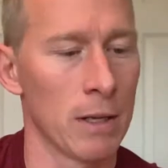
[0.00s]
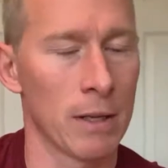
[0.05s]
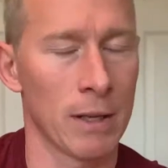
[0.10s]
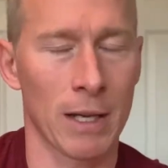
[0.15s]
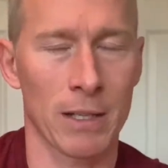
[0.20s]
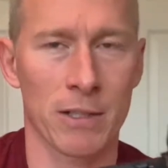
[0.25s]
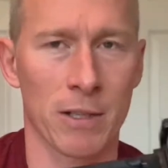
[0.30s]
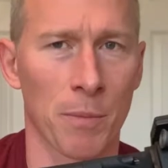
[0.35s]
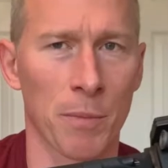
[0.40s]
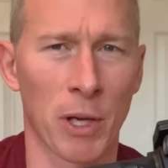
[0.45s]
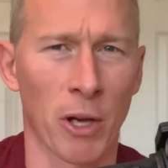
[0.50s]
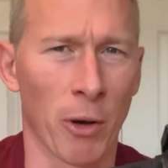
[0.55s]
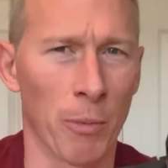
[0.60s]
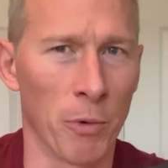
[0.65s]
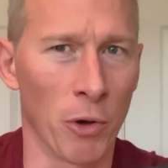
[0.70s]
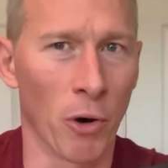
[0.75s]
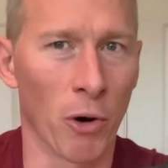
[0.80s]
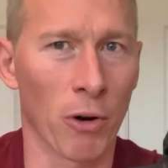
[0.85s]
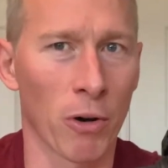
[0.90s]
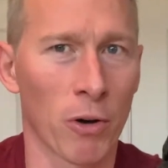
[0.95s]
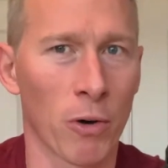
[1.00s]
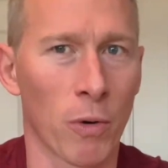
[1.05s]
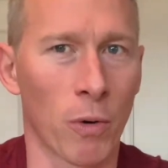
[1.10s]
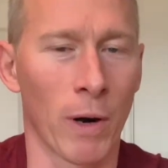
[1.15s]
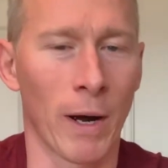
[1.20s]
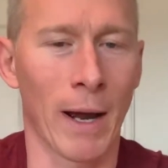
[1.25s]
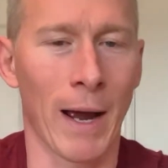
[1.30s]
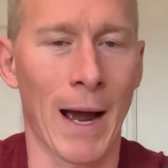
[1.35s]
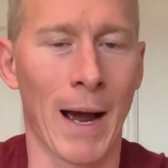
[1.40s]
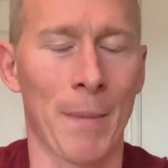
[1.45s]
That's something I'm not
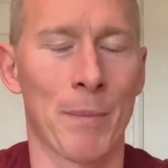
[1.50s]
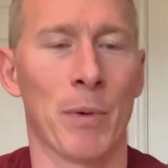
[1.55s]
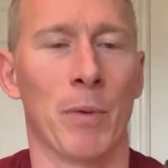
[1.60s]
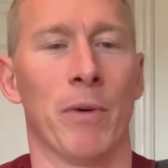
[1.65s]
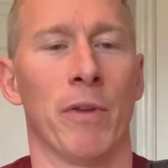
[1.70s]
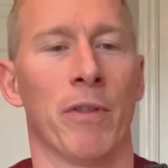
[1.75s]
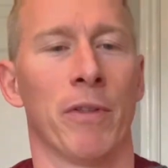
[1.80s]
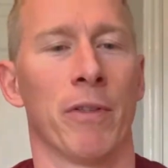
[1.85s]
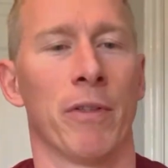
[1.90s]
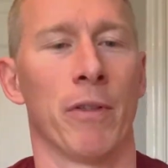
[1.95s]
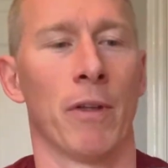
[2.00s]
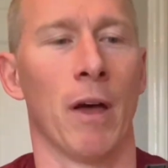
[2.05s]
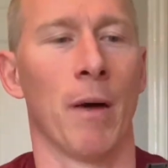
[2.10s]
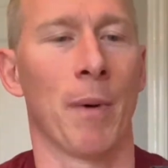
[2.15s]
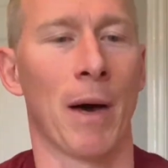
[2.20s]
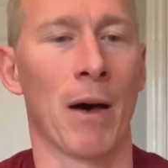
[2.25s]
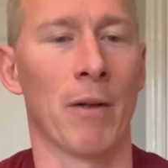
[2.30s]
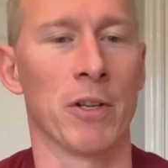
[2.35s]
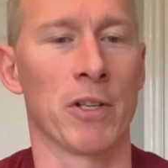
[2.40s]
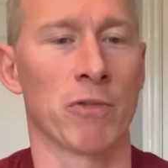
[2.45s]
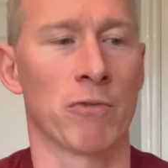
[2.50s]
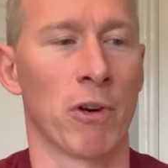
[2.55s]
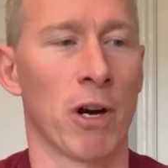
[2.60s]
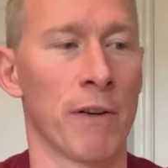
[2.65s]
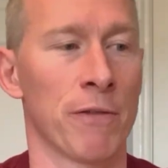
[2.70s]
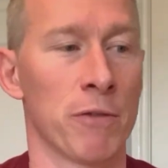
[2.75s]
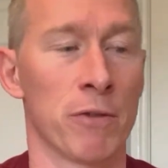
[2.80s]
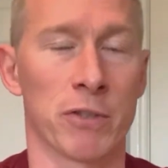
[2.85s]
quite happy with about this rifle.